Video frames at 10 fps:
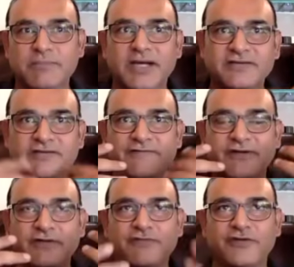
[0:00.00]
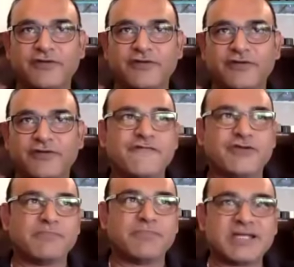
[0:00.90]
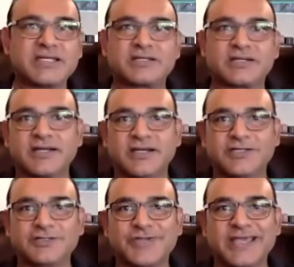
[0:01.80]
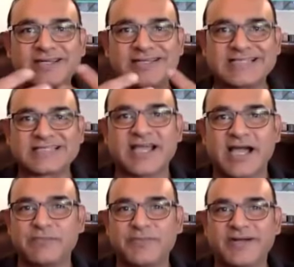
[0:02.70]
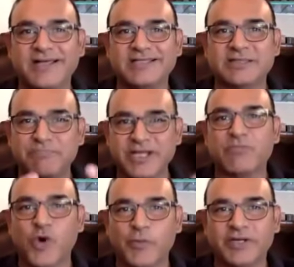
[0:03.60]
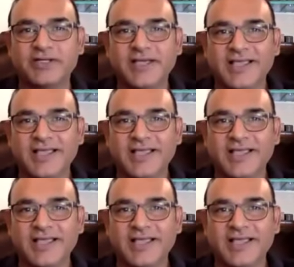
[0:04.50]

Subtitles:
but for a budding cricketer to get a Test cap is a big moment.